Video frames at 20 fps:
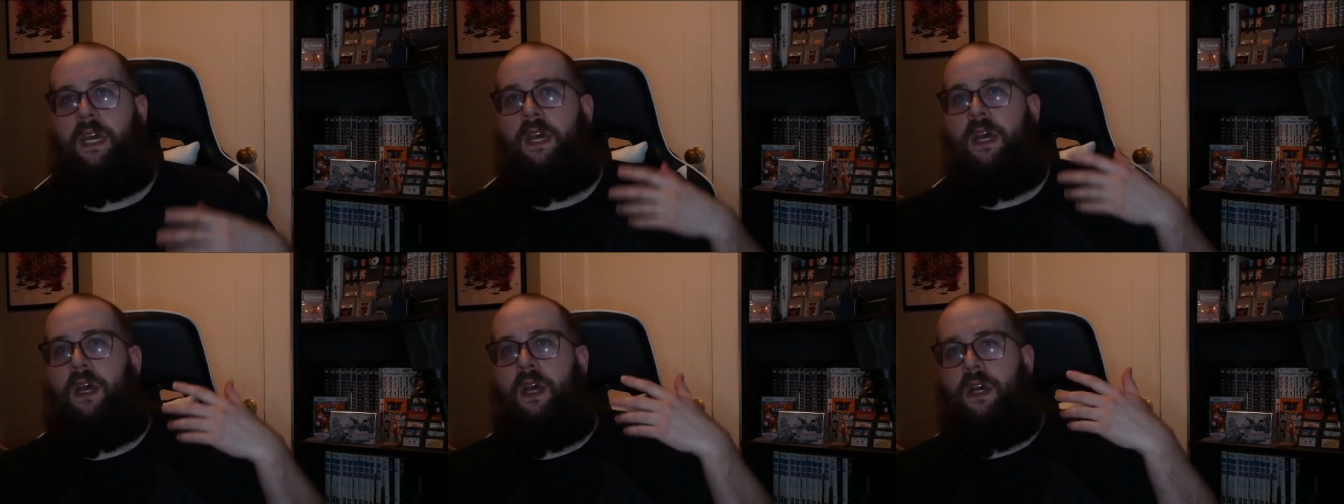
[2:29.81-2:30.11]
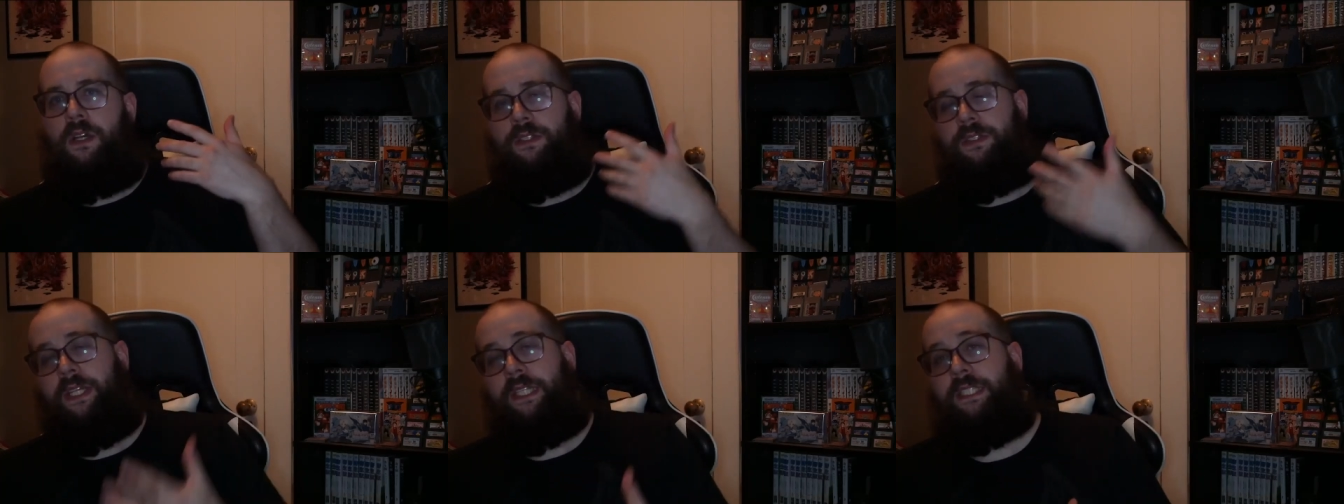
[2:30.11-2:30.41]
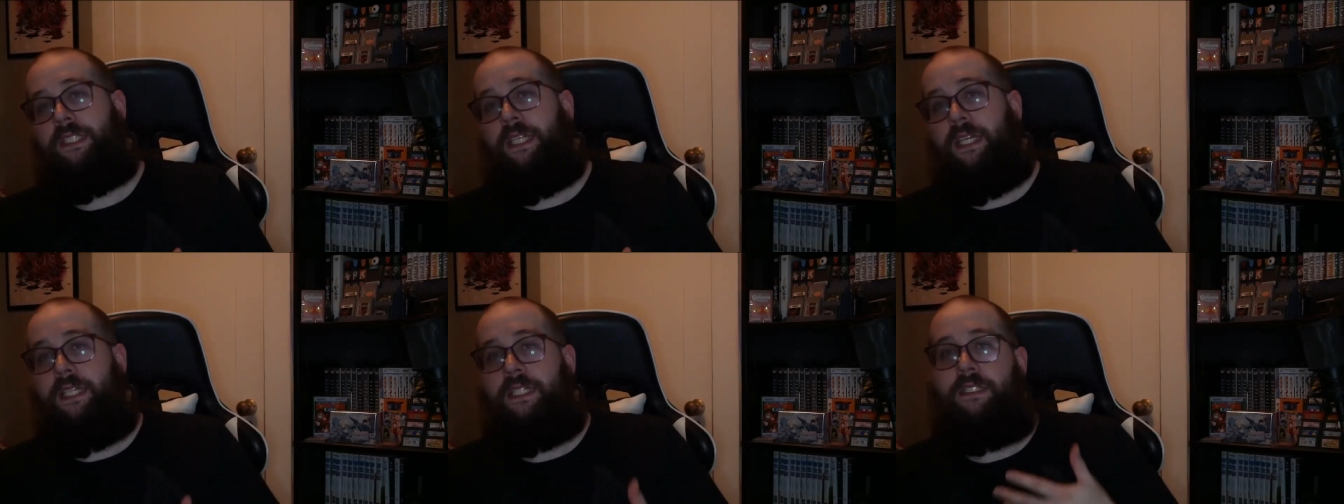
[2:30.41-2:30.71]
So that's
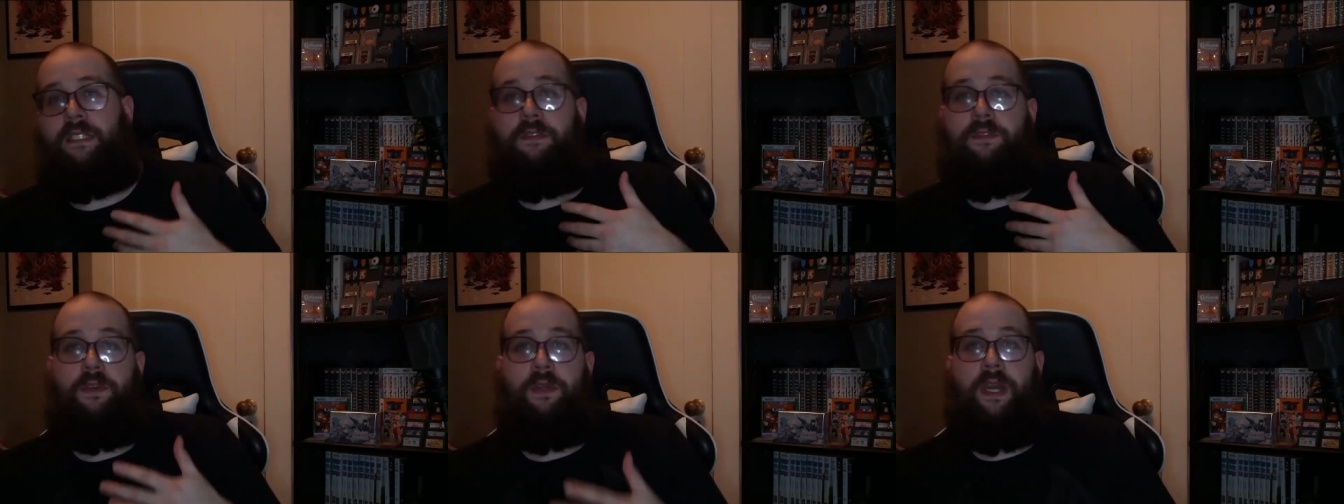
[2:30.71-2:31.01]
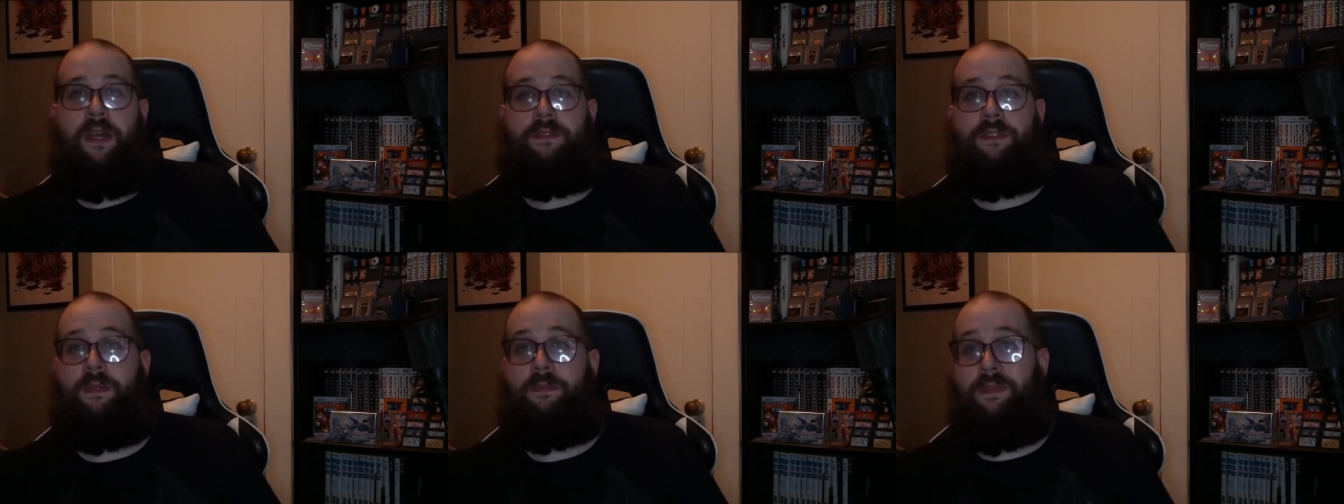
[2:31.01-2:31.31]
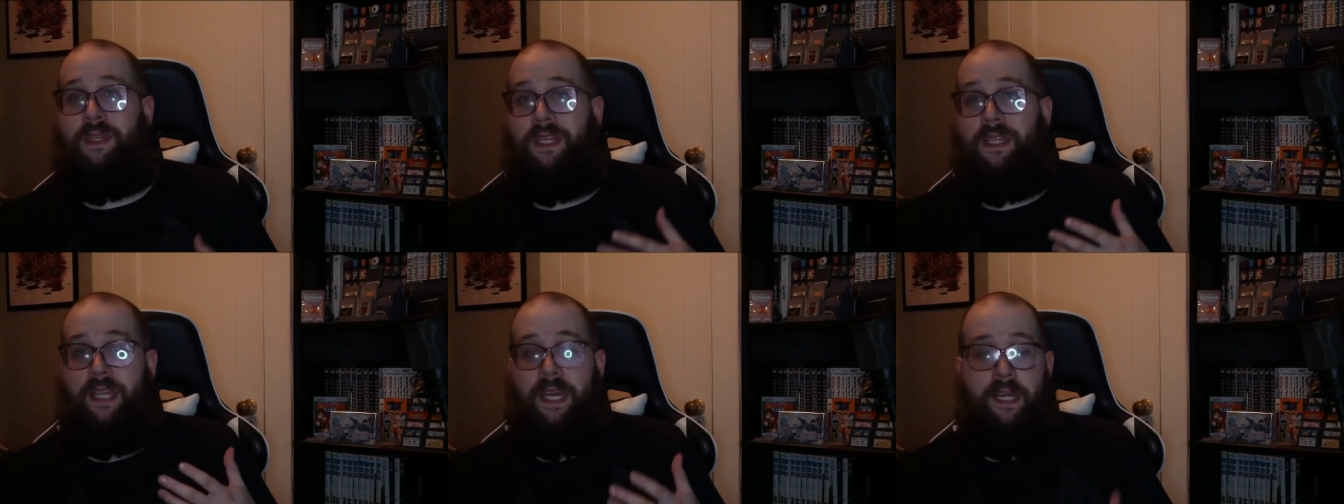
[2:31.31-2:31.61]
nice if you have something
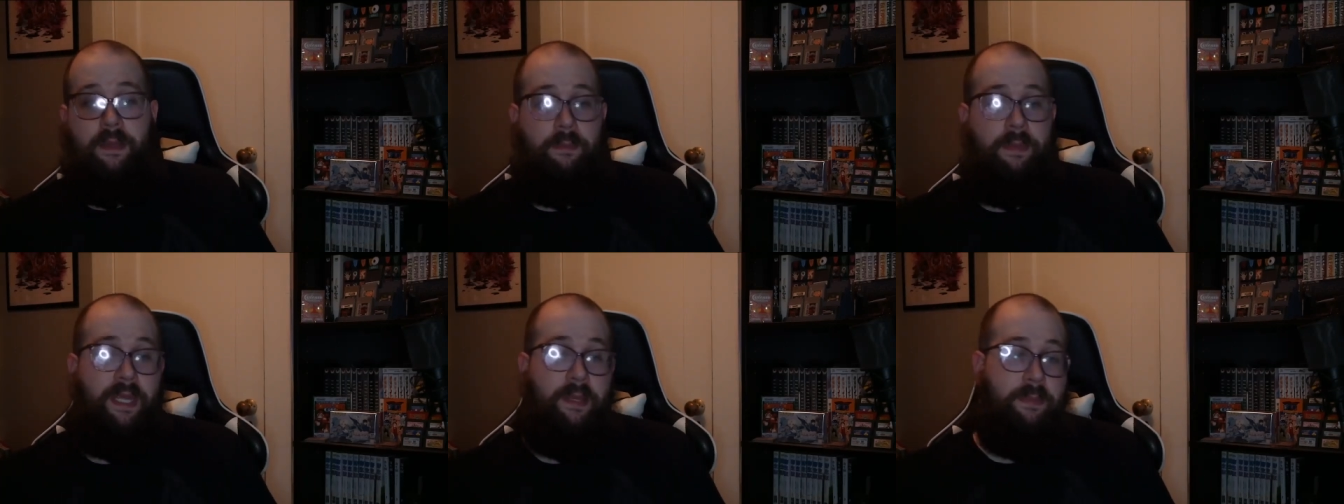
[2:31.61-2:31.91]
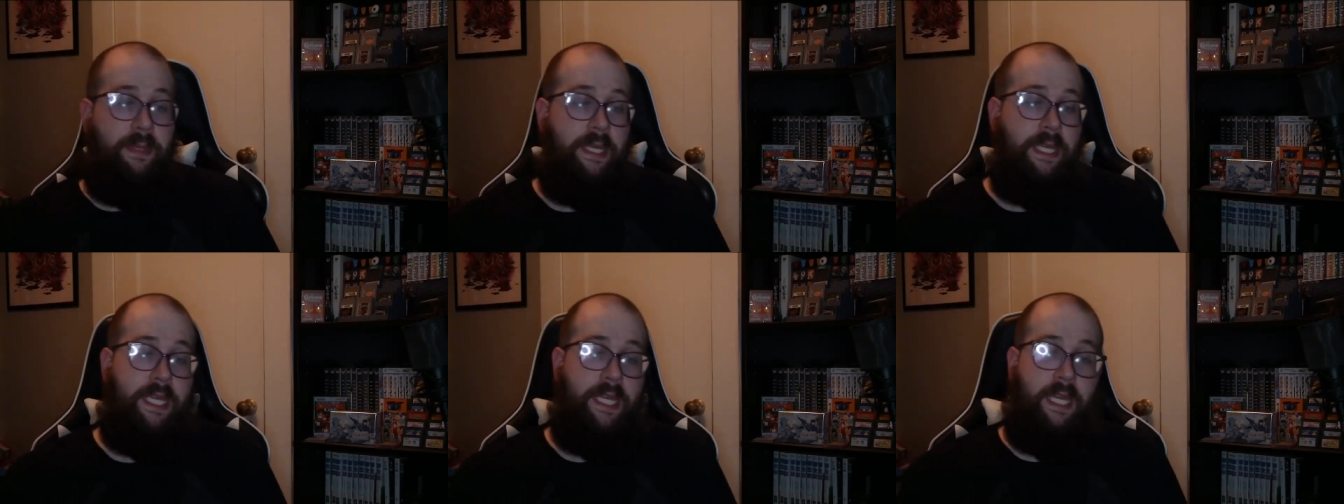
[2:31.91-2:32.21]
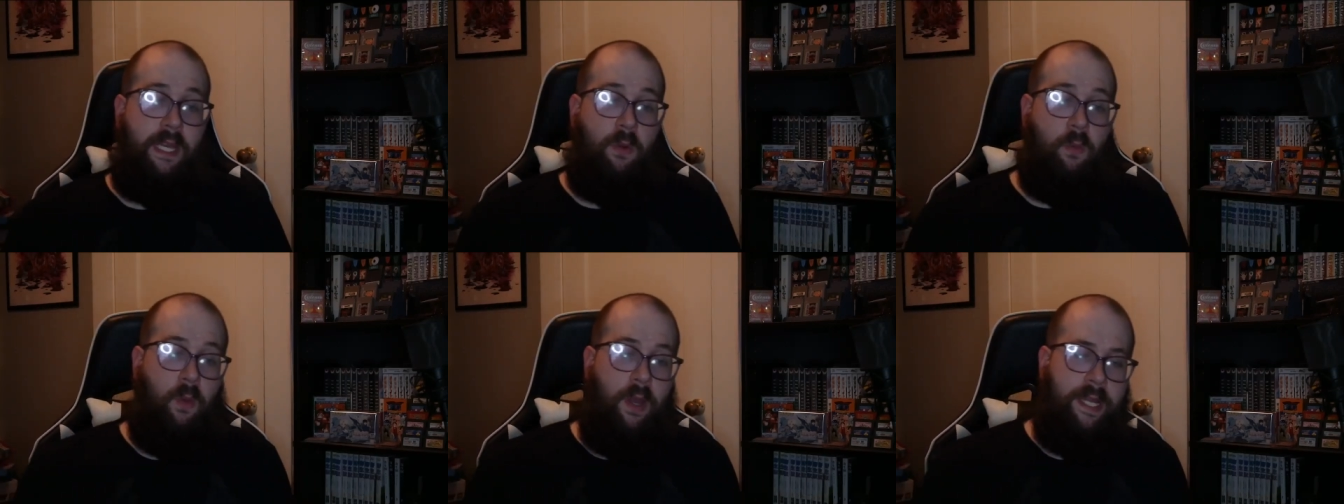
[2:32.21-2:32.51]
that may be getting
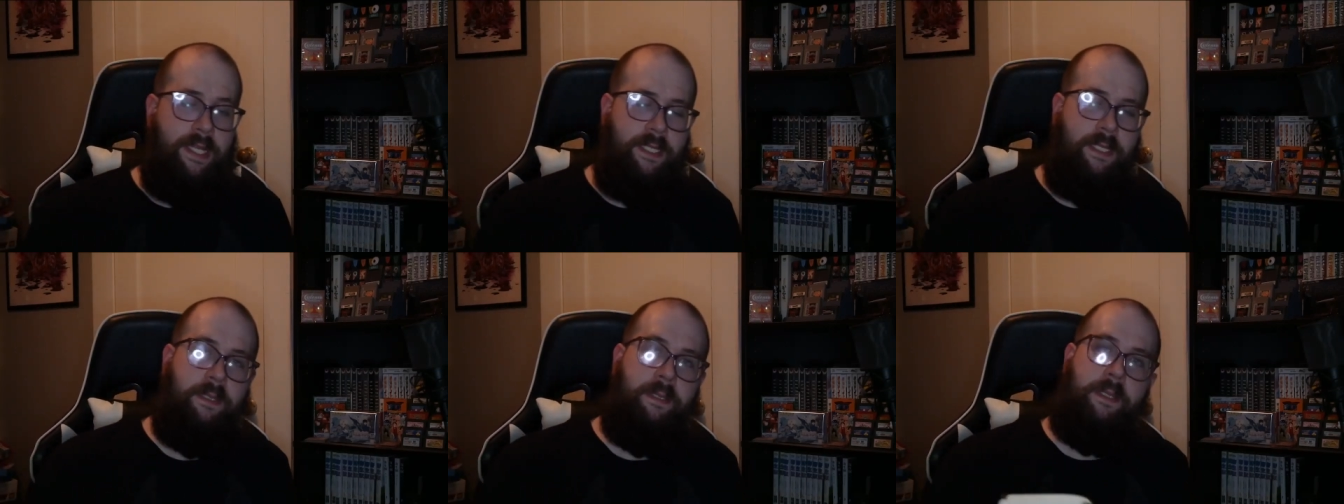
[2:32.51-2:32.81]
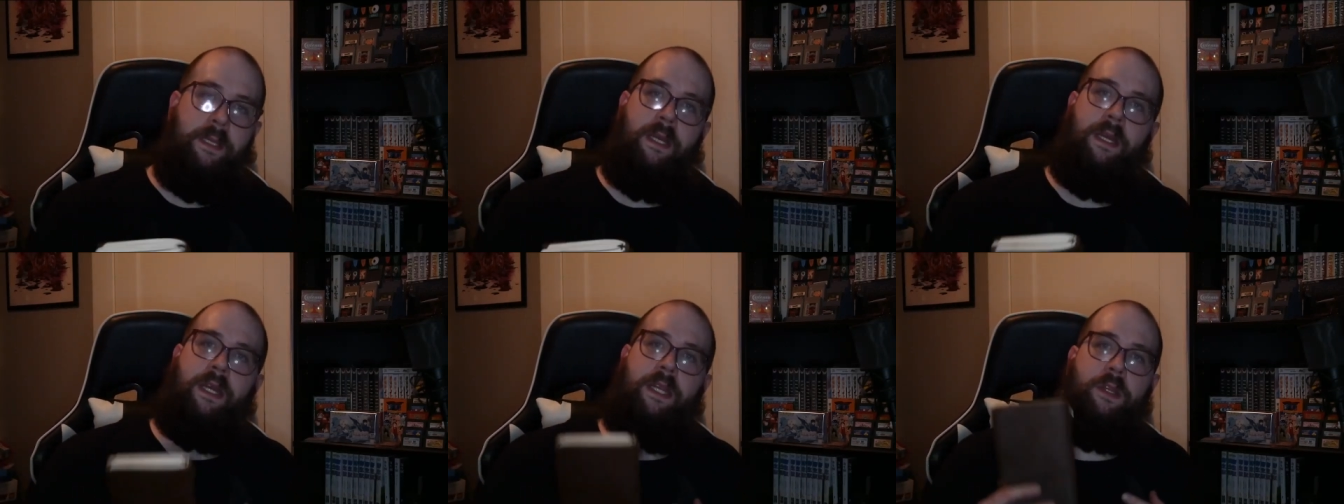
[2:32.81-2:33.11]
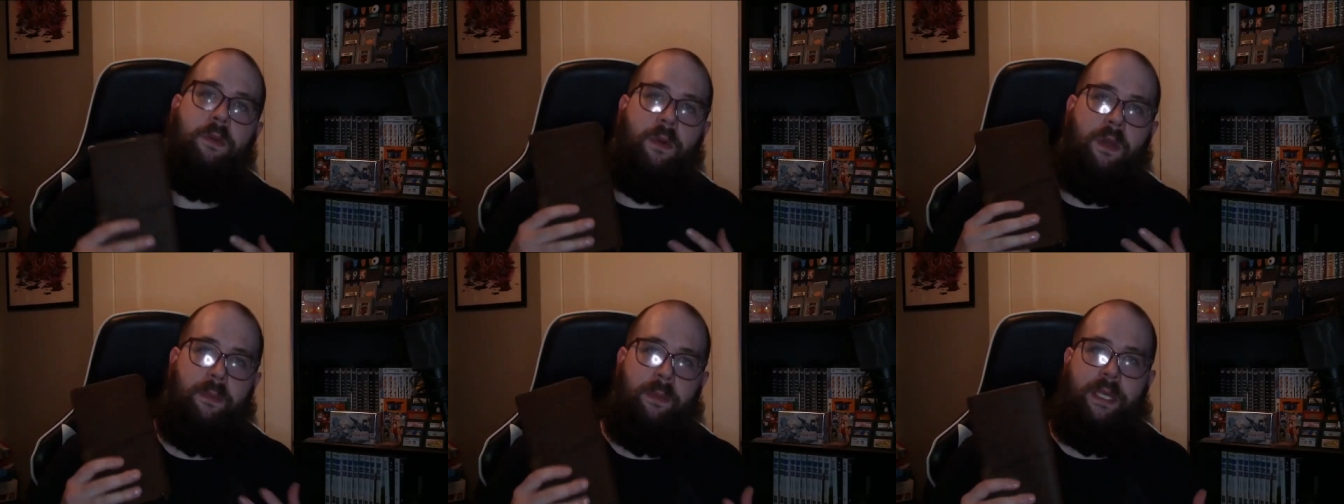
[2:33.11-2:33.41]
wet and you want to
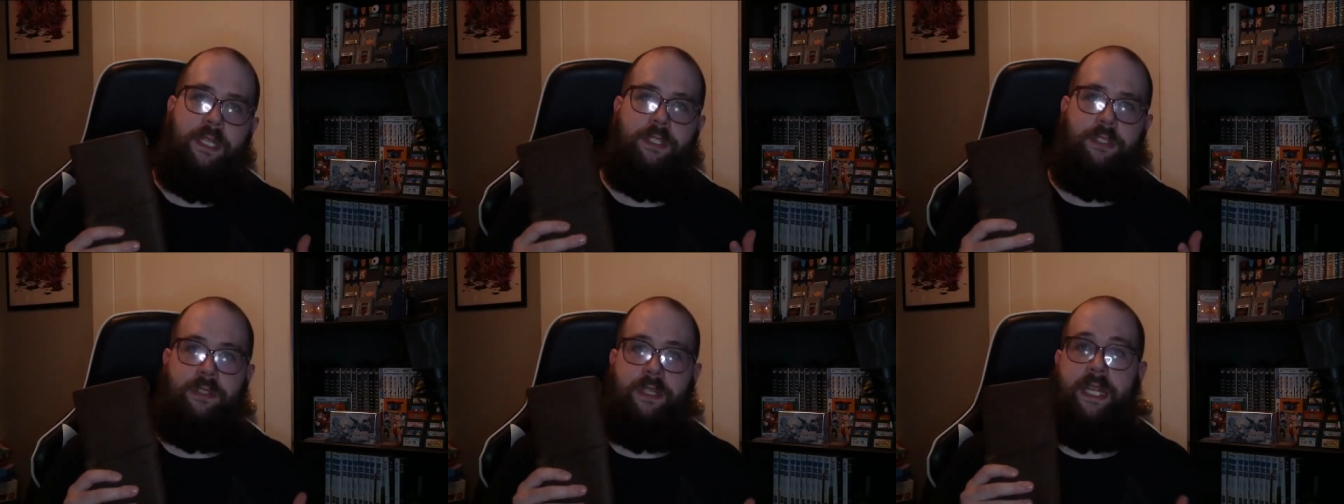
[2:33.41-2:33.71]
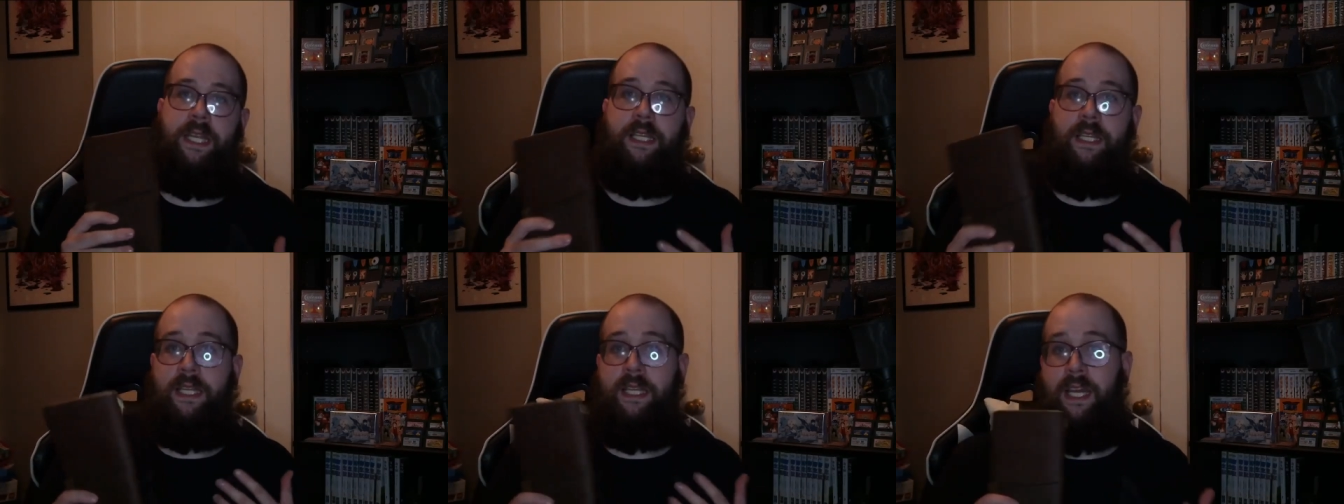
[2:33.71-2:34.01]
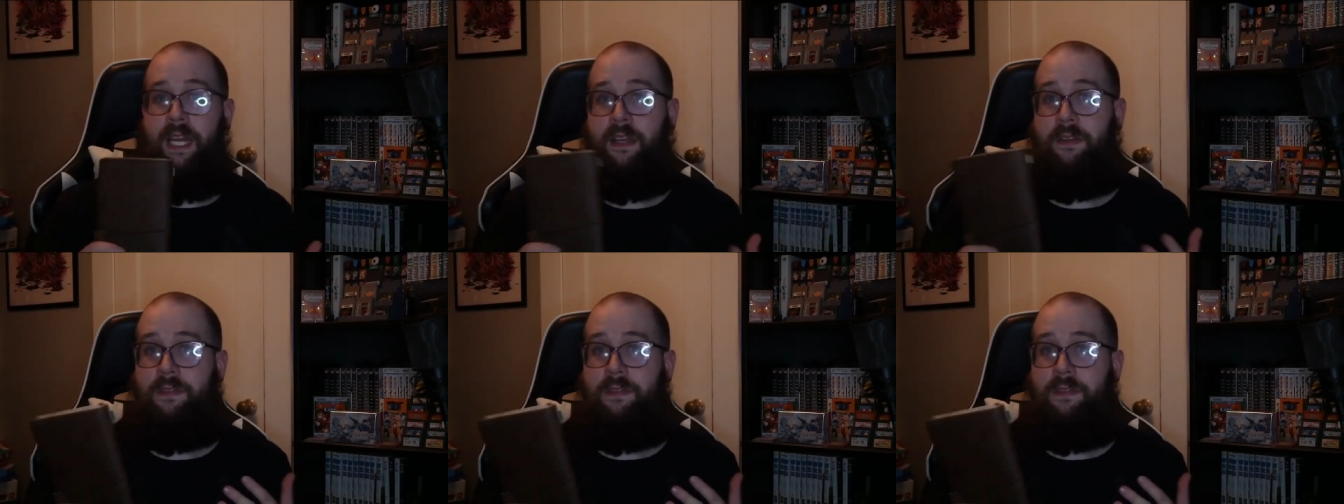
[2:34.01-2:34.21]
make sure that it kind of